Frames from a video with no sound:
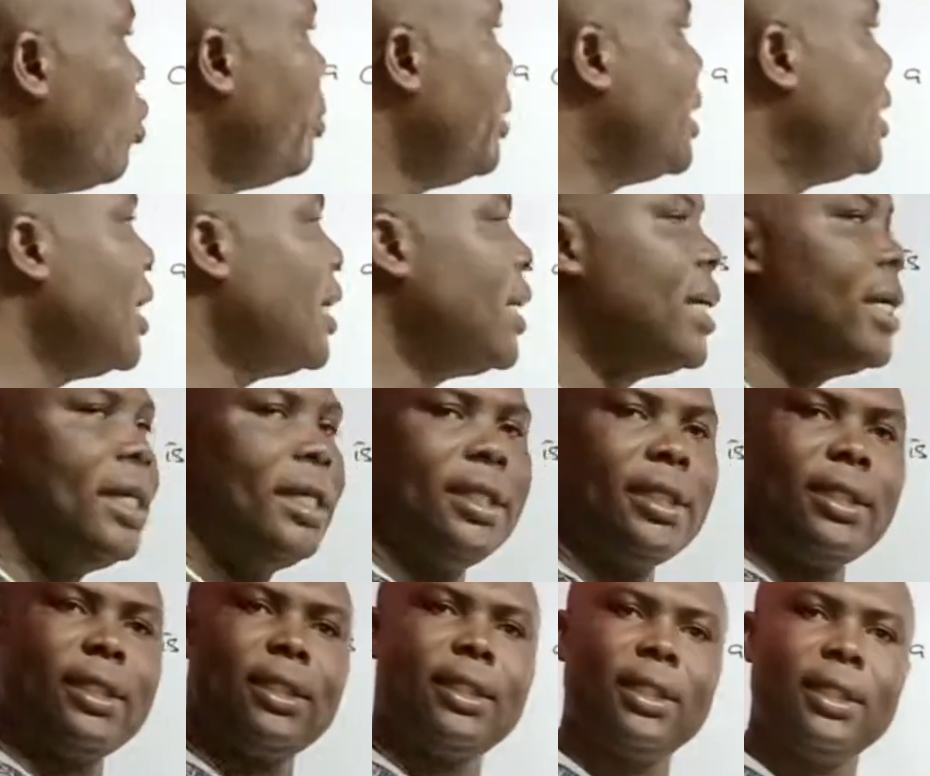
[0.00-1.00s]
taking
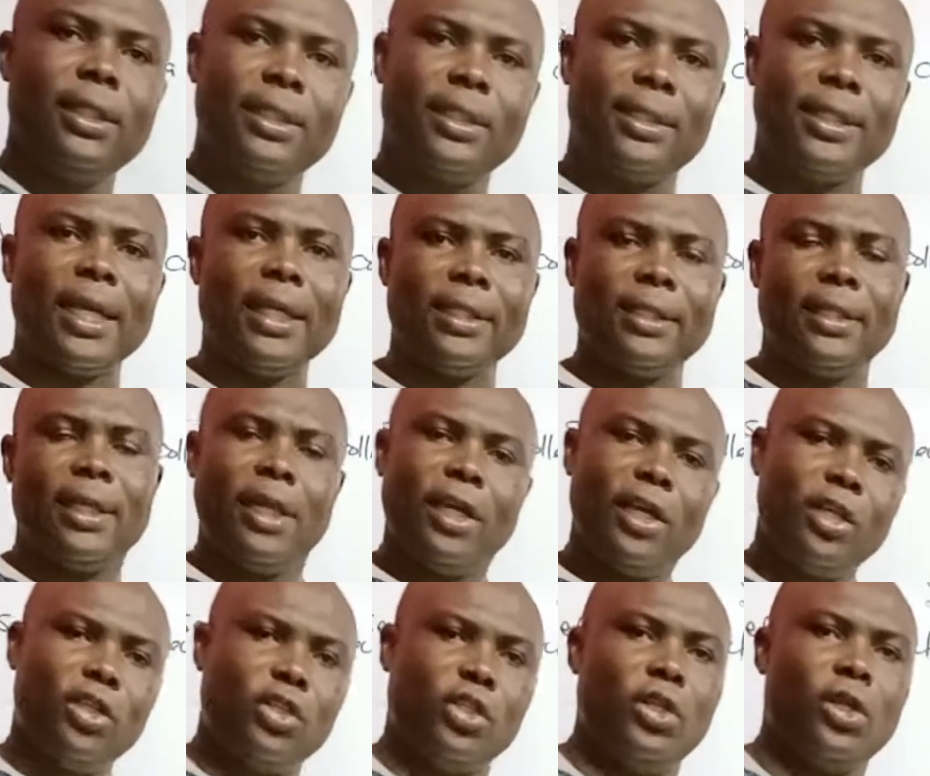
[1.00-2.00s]
set
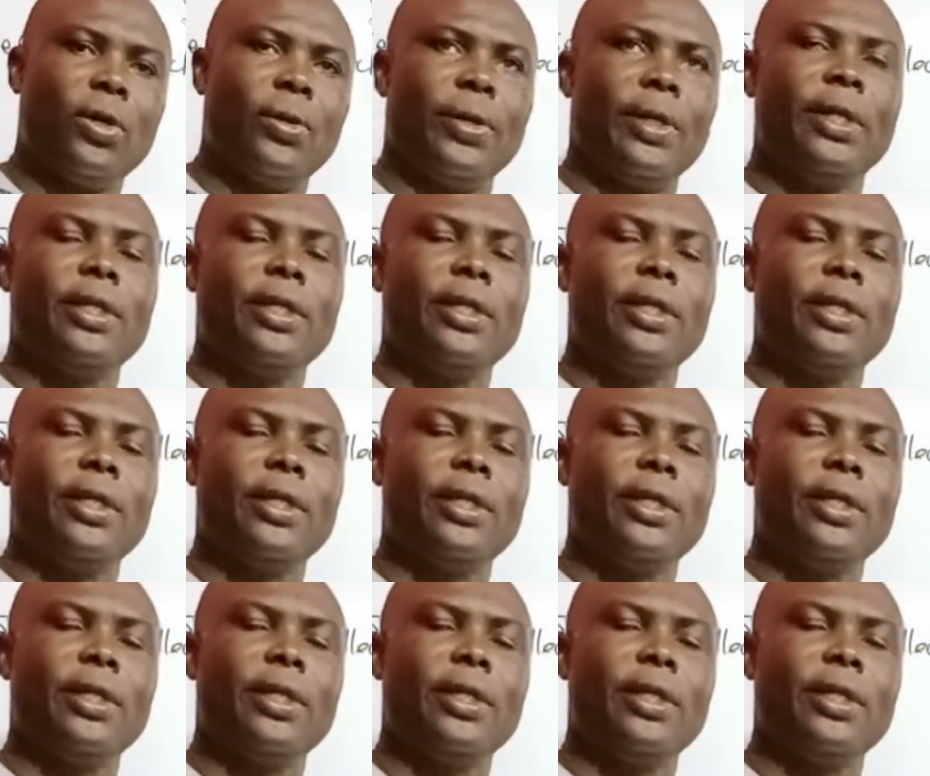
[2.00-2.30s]
theory.